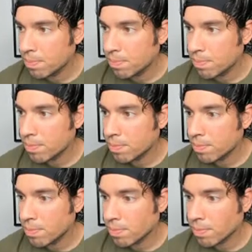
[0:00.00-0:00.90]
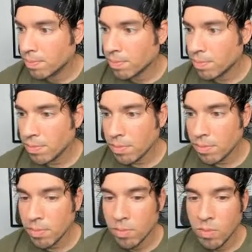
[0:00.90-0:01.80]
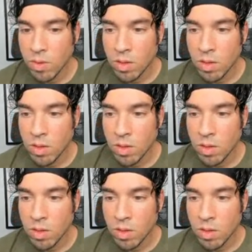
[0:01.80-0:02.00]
(no one is talking)